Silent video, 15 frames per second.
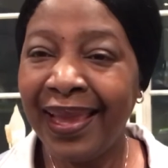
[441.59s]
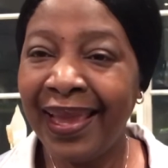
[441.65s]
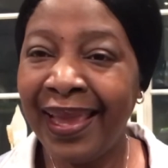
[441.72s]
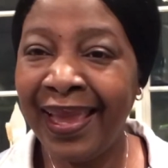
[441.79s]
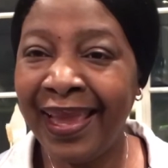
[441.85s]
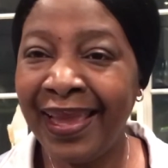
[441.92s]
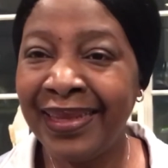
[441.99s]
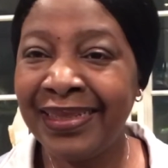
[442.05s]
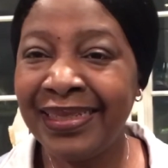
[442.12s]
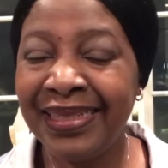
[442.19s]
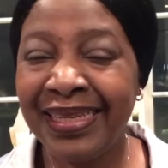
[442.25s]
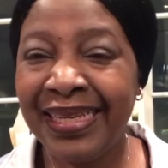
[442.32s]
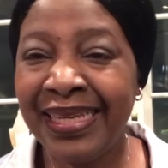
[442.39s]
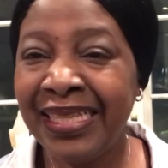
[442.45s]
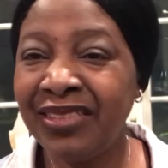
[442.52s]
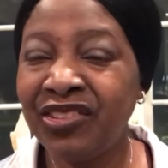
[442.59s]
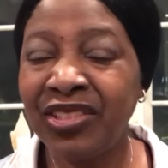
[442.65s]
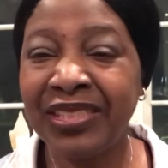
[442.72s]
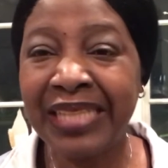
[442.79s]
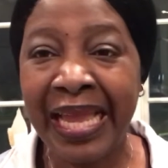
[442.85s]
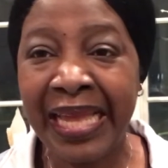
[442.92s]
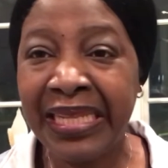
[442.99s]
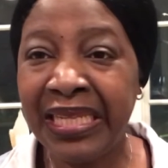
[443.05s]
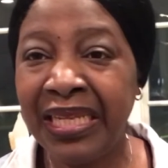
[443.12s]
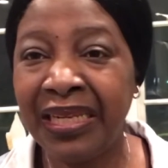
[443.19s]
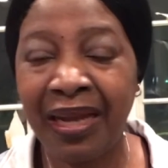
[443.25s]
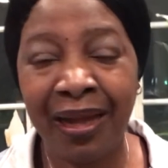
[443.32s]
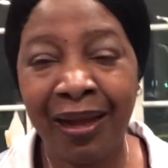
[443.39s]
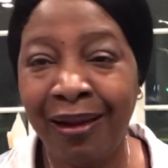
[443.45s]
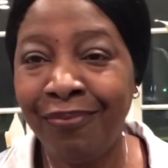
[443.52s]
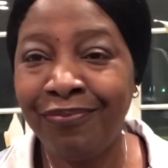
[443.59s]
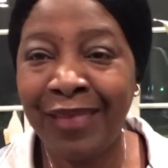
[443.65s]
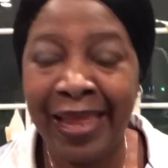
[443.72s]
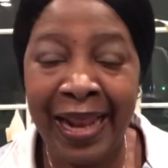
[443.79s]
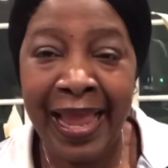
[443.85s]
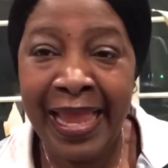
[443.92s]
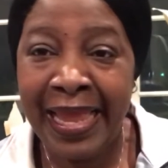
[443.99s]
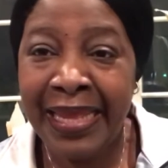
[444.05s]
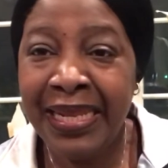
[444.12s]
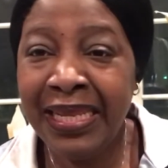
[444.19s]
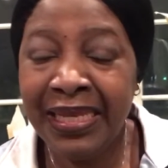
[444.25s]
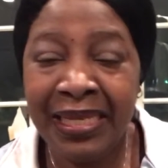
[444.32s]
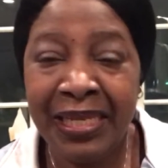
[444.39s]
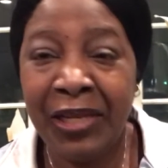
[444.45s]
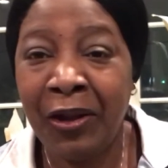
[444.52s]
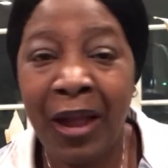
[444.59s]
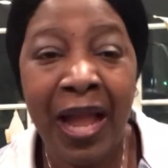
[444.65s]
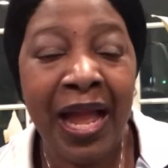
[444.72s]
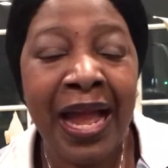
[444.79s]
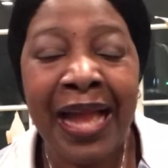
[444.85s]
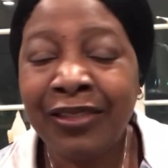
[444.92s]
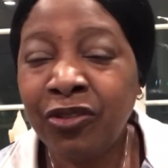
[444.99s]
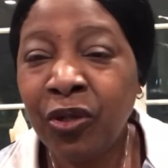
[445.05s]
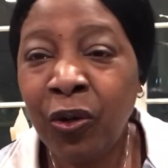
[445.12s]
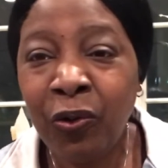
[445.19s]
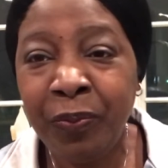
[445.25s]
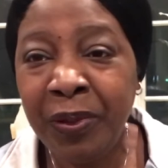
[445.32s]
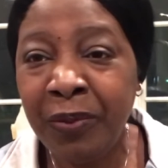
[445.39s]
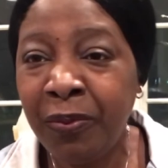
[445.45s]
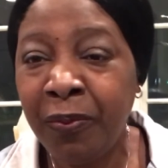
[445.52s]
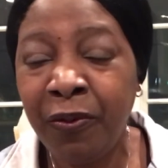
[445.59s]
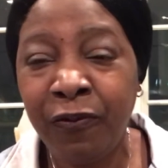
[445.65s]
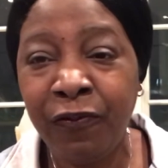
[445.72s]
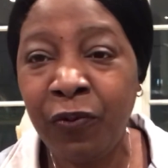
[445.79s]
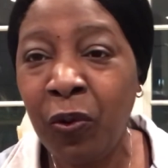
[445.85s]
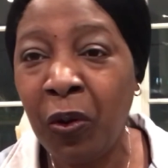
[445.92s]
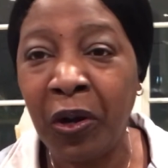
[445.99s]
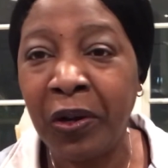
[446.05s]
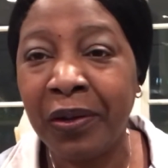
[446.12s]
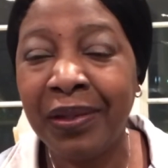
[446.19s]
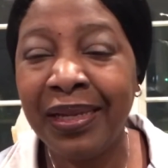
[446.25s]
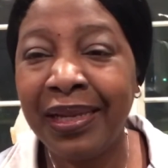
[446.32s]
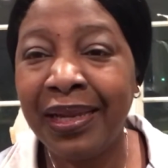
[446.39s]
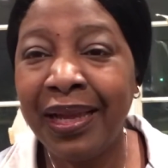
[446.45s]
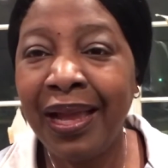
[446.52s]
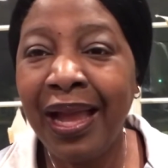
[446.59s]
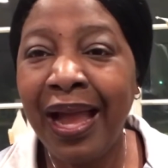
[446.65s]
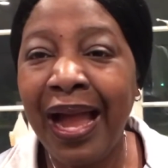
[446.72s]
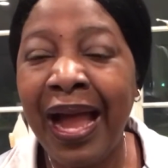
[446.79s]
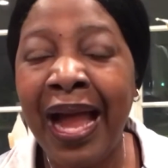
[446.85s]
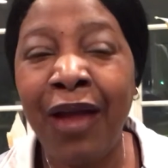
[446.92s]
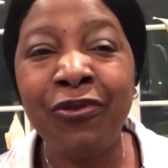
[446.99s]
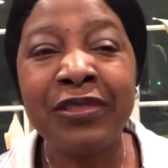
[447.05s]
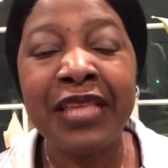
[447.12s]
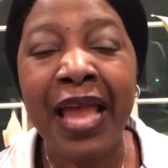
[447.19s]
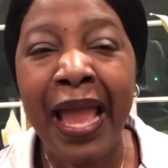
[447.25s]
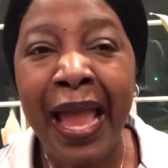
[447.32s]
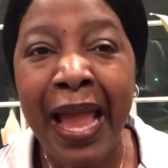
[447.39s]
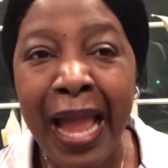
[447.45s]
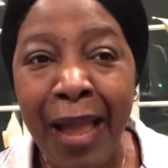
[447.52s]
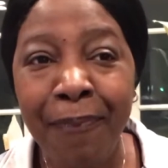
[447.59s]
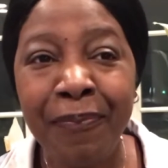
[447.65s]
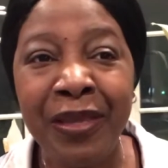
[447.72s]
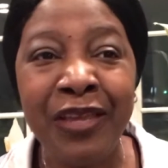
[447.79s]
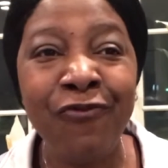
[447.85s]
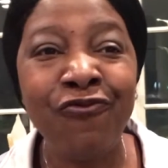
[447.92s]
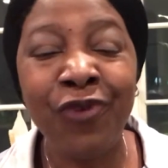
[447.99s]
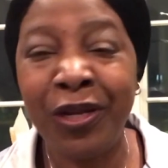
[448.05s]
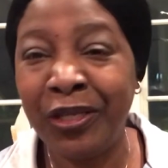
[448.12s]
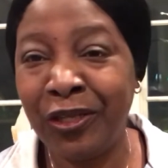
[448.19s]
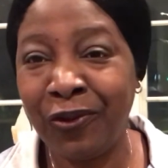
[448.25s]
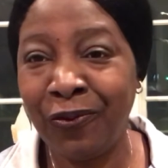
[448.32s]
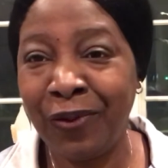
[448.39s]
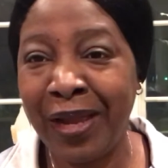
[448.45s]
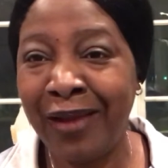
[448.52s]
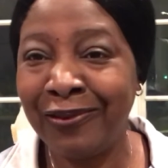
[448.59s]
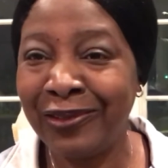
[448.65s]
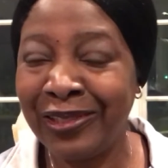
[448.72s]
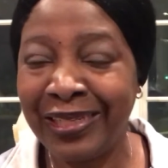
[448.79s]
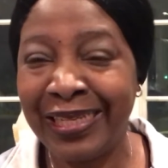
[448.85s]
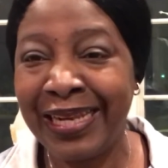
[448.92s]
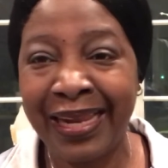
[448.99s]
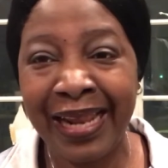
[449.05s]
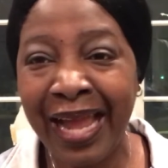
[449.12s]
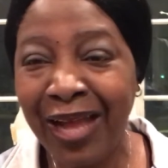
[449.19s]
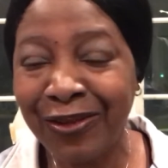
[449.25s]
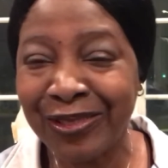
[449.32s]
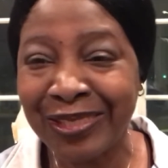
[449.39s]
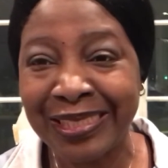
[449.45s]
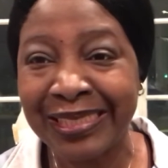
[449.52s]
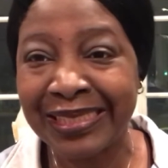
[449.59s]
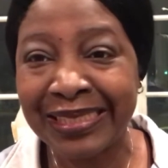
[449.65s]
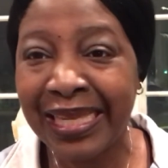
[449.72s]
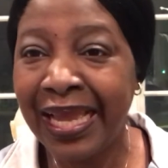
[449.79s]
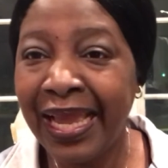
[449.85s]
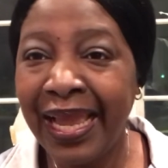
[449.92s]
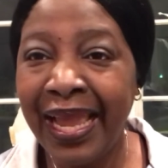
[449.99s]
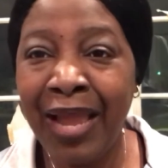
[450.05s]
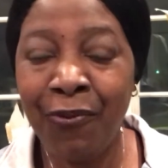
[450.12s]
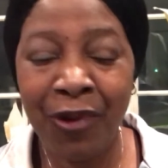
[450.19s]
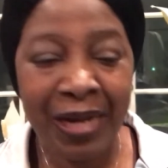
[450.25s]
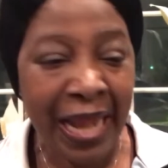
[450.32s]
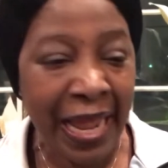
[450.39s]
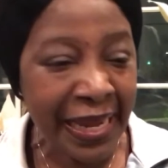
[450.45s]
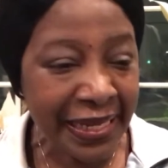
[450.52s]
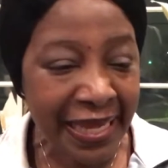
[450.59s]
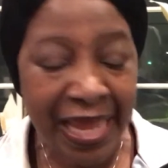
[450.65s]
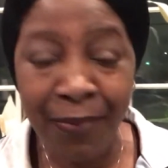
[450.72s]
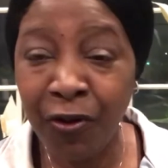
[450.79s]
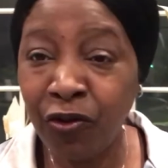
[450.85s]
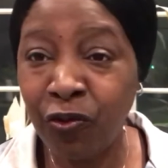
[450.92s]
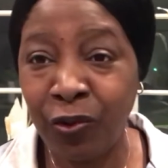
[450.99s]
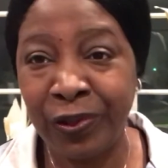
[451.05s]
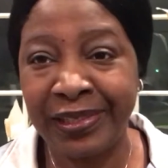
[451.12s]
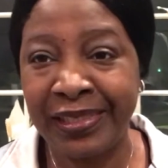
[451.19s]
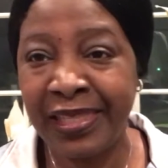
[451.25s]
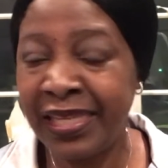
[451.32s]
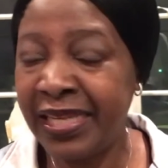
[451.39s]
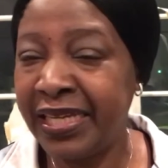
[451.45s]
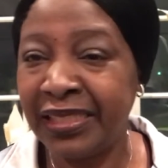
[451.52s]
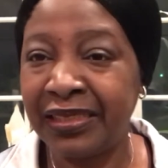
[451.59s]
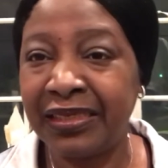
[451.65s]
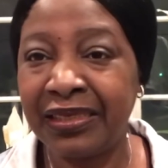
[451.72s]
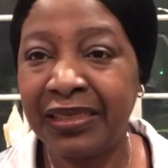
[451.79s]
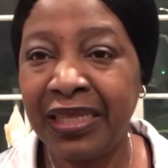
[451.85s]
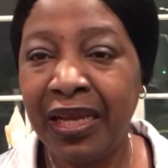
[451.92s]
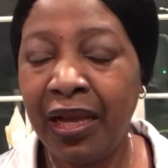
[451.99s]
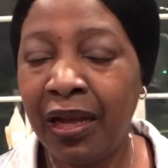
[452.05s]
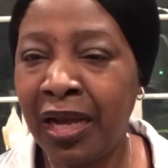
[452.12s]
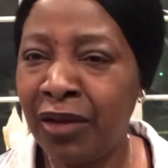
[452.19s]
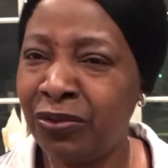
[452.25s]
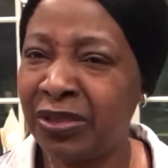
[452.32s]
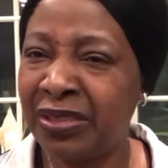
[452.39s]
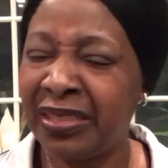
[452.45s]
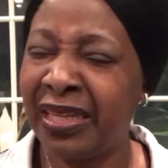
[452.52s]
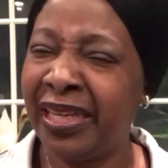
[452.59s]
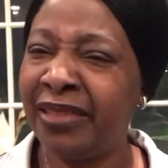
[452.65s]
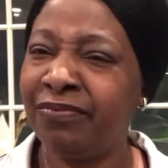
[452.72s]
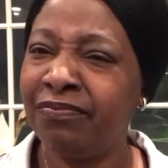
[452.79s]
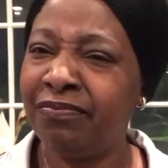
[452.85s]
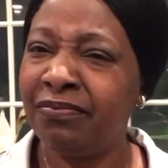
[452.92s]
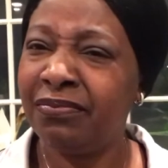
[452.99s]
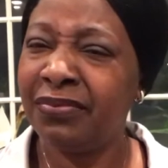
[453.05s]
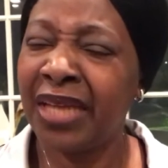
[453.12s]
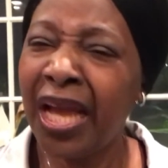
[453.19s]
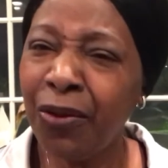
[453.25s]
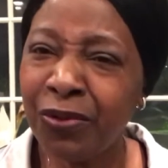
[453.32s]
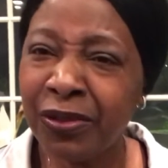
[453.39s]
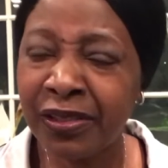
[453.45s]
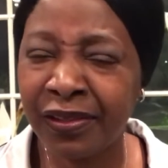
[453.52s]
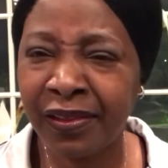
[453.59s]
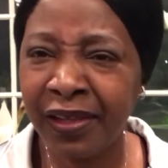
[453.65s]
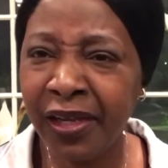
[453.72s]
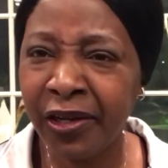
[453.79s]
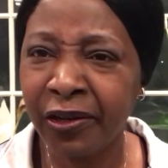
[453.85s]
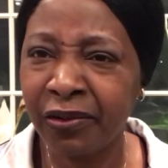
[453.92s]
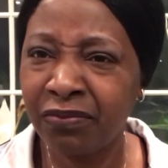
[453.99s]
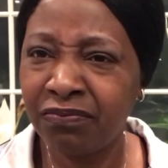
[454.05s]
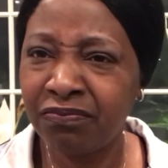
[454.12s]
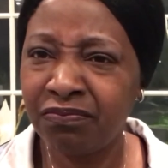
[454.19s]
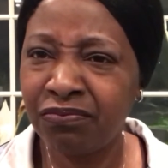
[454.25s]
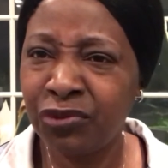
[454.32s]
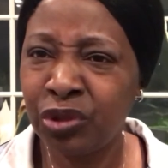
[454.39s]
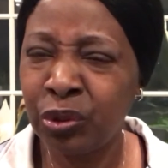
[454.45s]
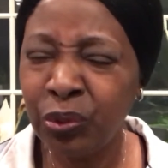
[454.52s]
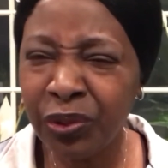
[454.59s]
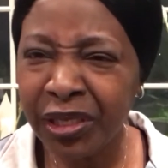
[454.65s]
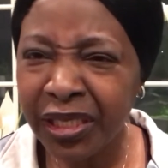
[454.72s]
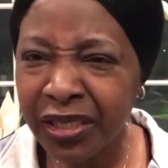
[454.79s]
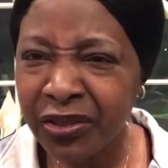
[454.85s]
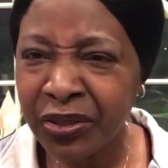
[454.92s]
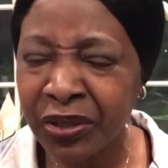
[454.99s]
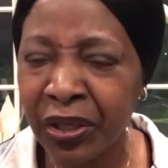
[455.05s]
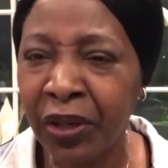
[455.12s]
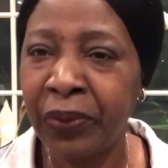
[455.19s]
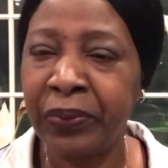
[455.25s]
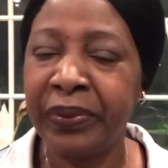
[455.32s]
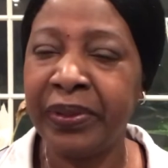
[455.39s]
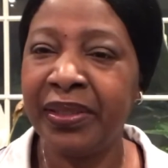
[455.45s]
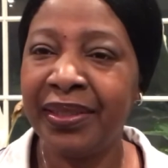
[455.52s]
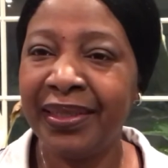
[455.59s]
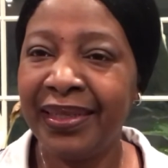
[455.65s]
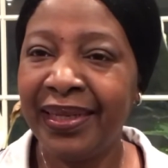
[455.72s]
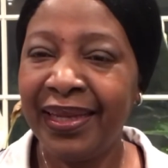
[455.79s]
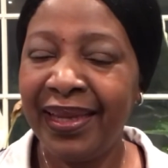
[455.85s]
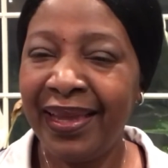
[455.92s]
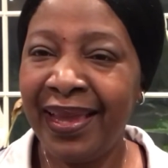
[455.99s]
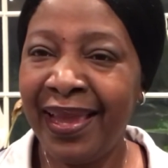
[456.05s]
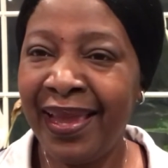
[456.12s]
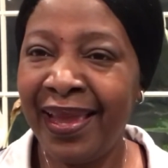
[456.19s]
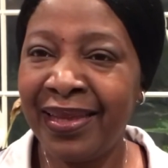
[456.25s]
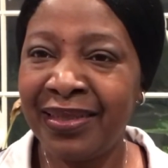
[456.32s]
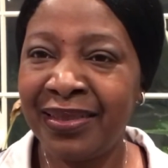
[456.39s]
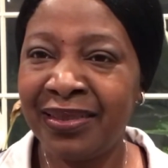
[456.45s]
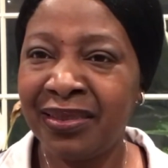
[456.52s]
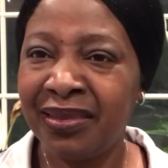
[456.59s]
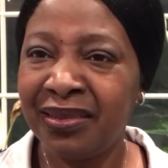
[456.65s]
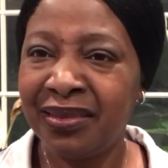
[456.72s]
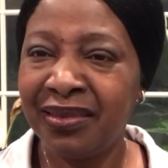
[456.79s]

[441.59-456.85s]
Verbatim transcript: And it just ended up that I ended here. I told people before, I was happy running around looking at houses. And when I came across this, I was like, I was there 2 years ago and